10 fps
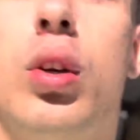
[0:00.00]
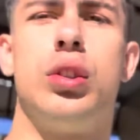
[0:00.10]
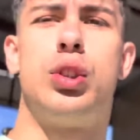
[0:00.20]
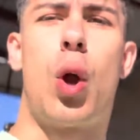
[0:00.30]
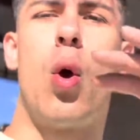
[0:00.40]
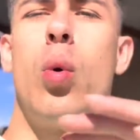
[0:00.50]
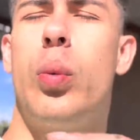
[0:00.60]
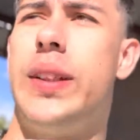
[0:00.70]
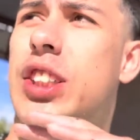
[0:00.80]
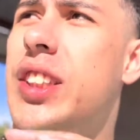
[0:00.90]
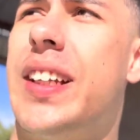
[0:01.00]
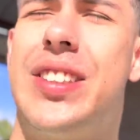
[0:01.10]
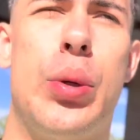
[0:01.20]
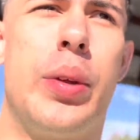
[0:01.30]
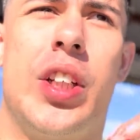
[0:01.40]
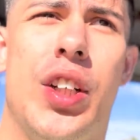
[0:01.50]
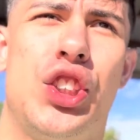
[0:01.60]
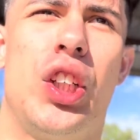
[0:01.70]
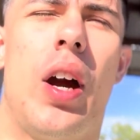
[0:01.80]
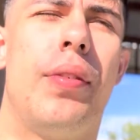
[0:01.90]
So we just got done with
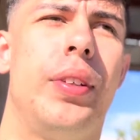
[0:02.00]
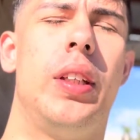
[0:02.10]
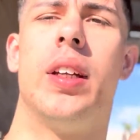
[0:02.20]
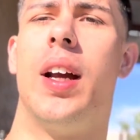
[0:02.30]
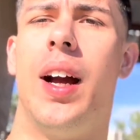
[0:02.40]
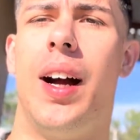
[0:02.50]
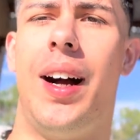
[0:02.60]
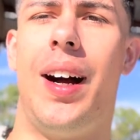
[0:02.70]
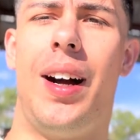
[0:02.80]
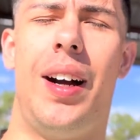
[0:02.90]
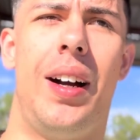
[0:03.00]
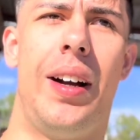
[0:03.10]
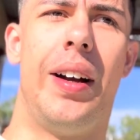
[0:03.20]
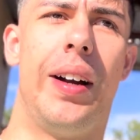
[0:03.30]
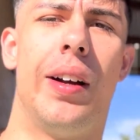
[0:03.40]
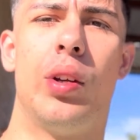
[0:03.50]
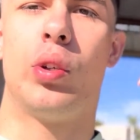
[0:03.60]
cars and coffee. Uh,